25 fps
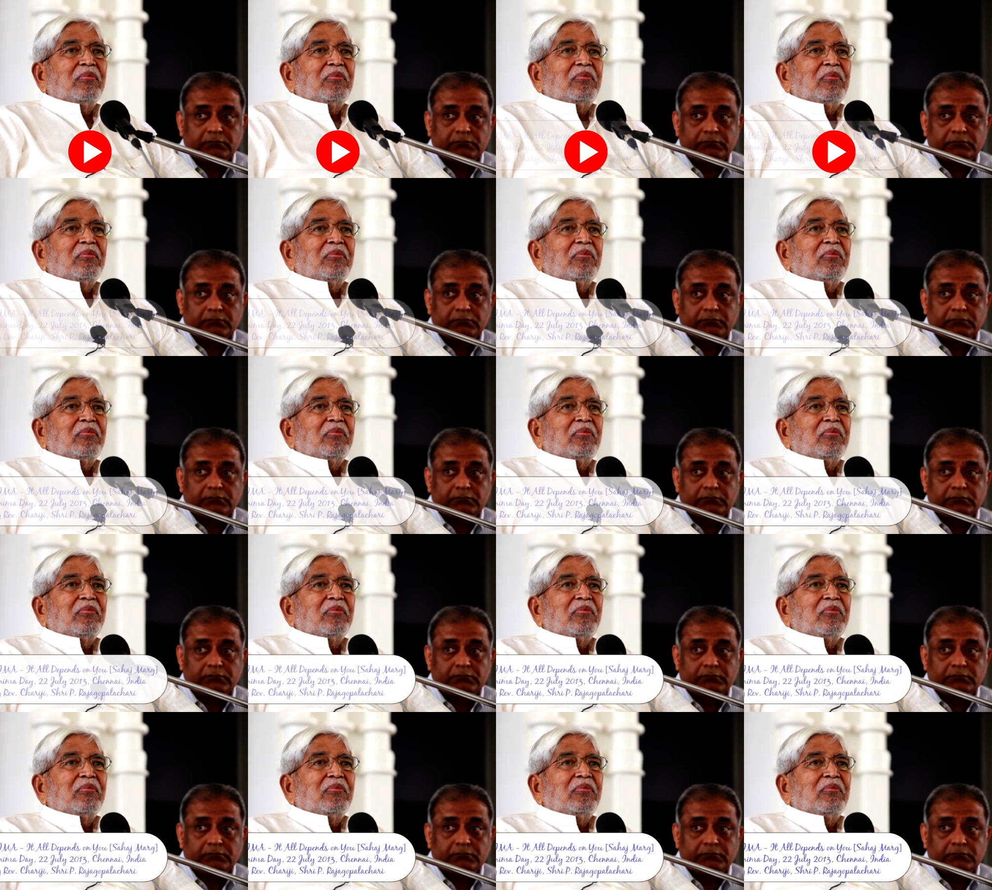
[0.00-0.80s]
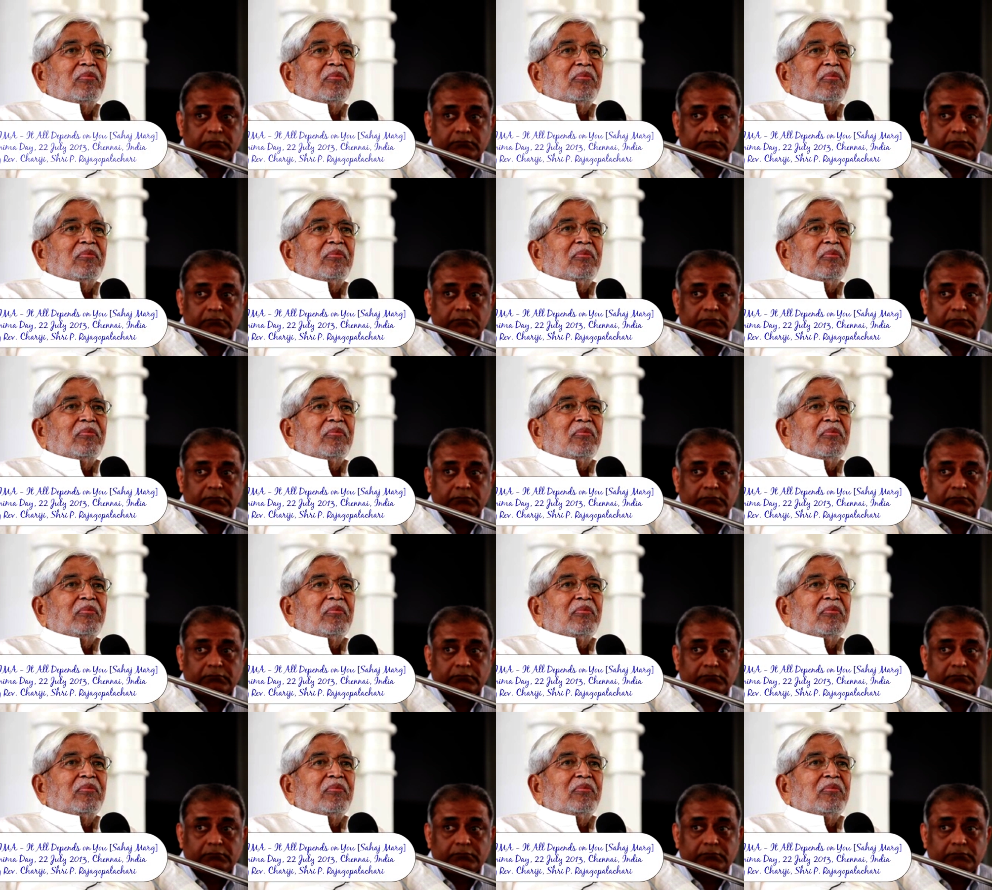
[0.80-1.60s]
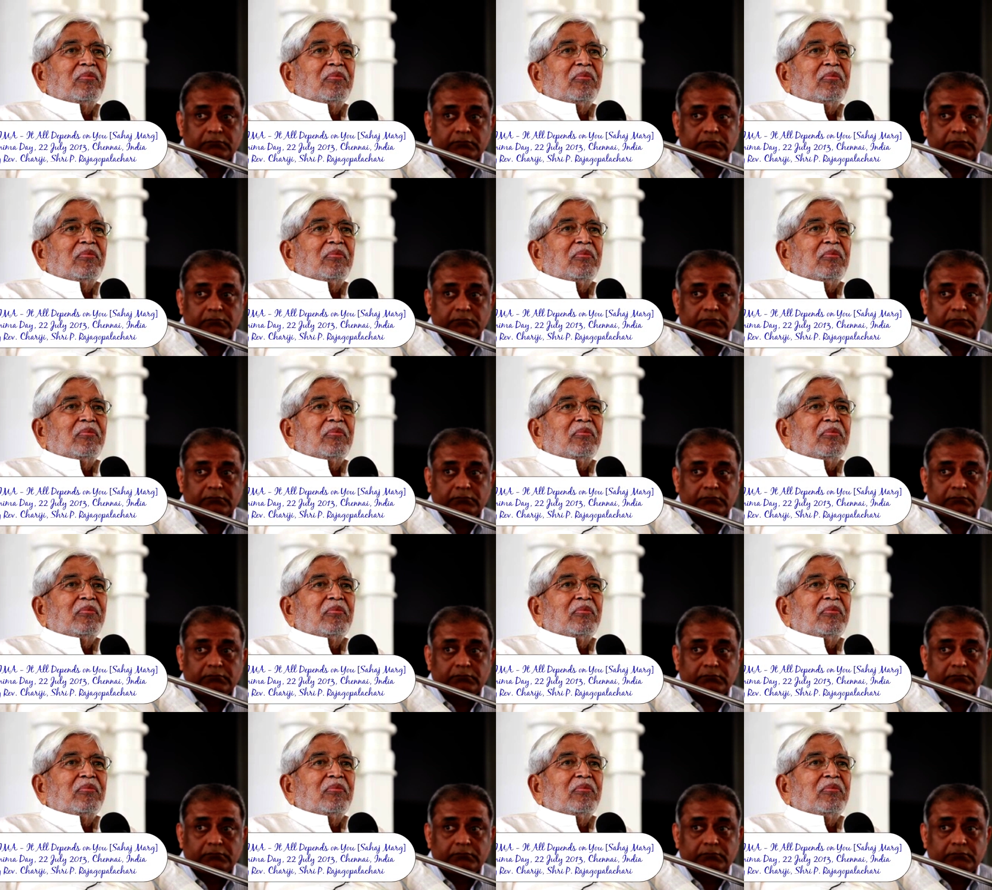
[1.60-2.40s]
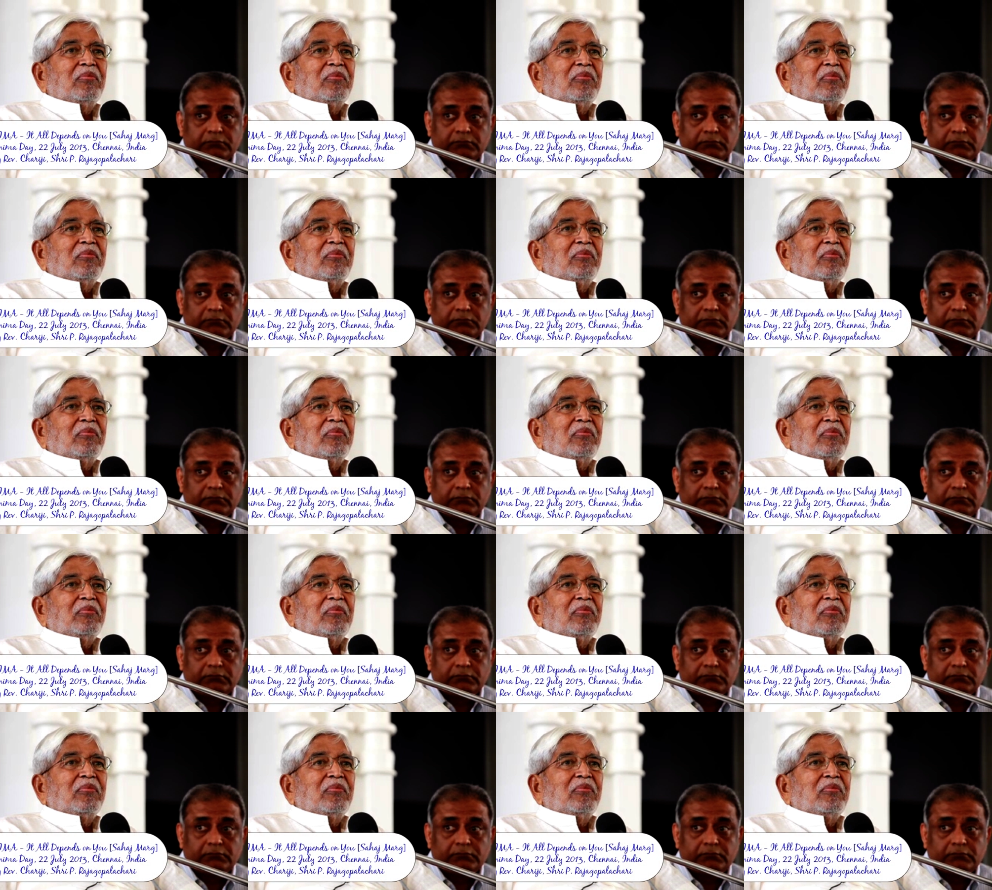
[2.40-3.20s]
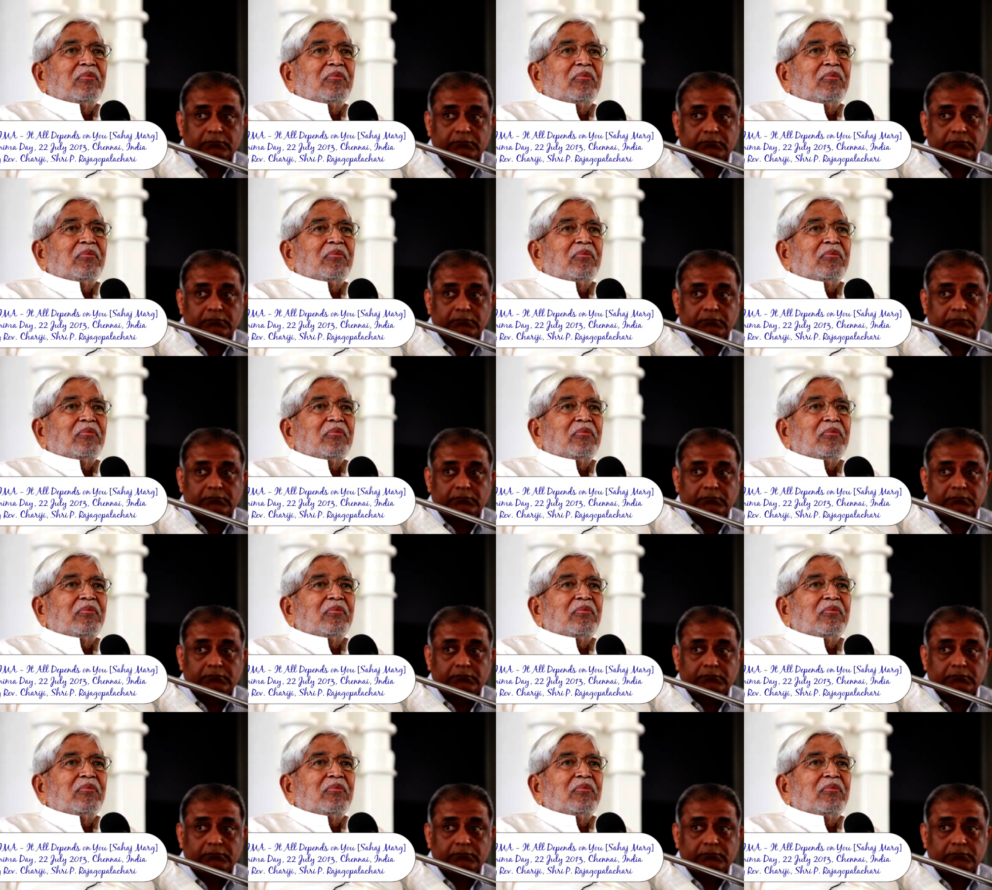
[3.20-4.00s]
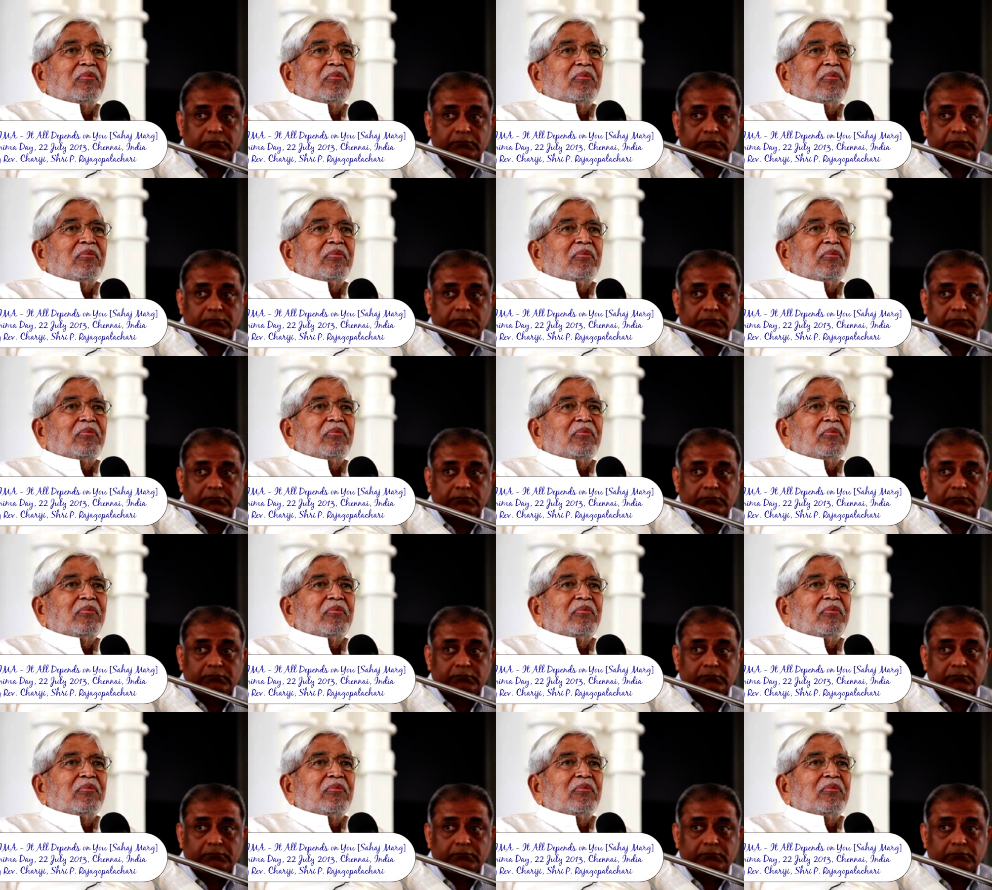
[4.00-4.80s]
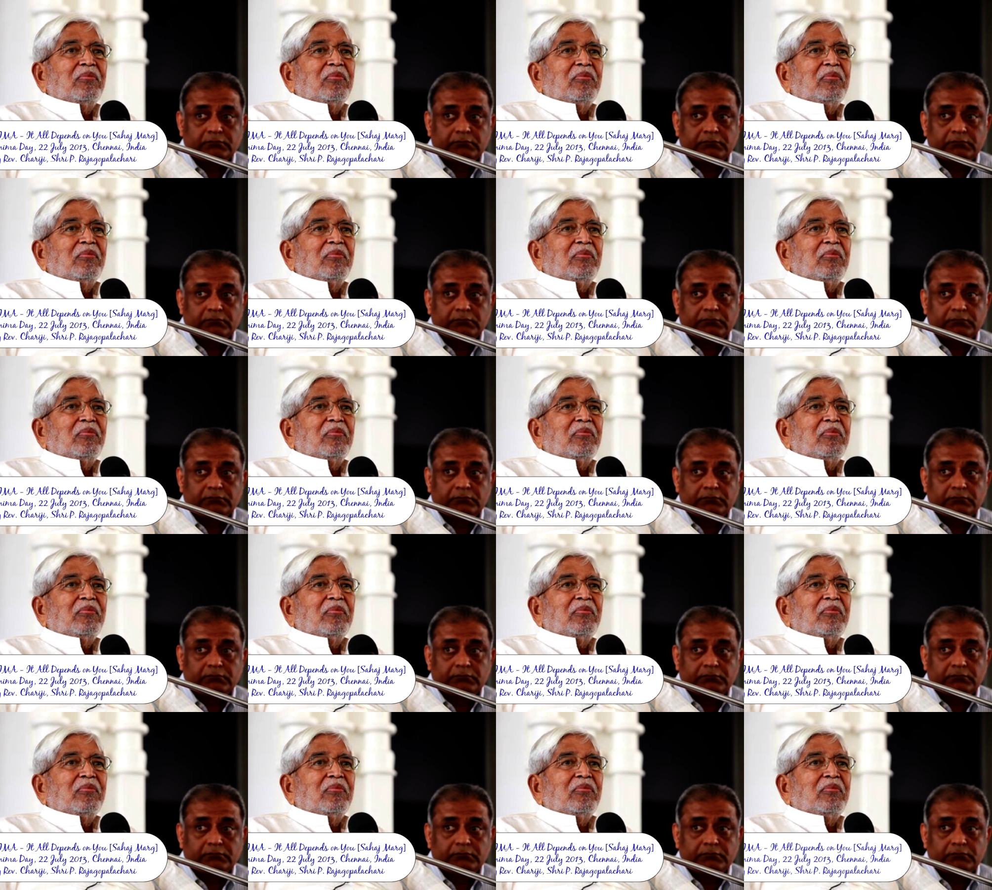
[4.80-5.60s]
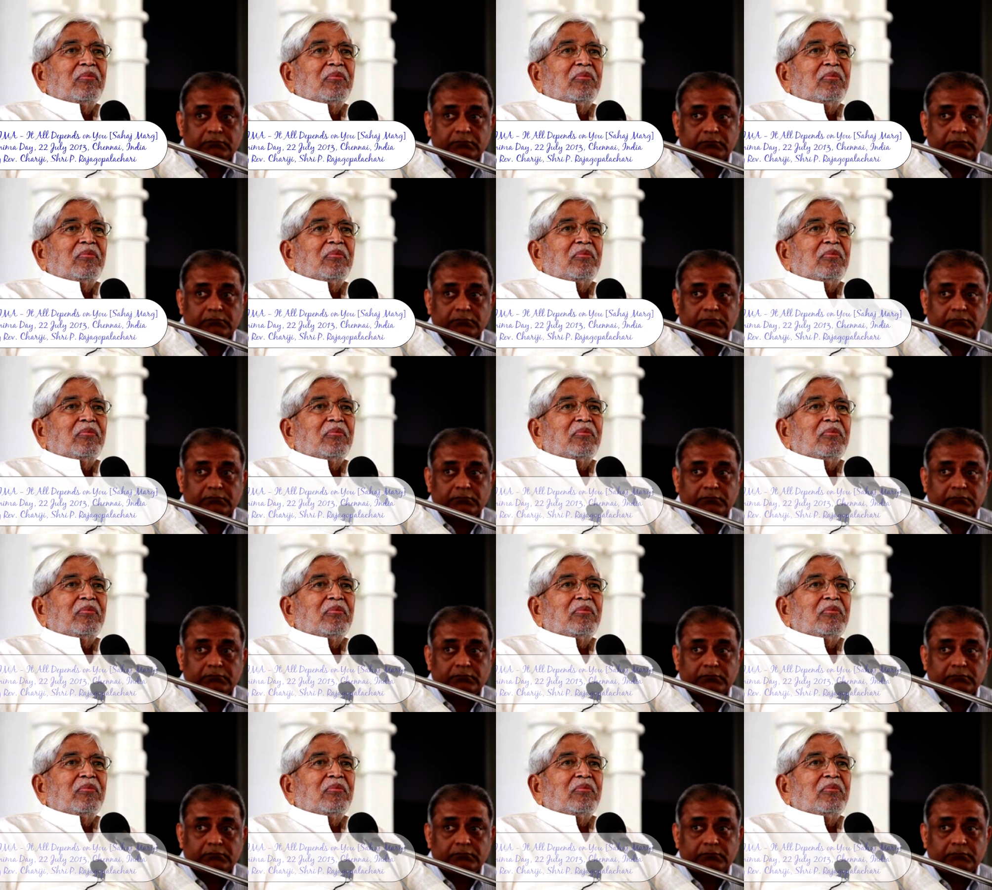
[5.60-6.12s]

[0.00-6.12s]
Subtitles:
(no one is talking)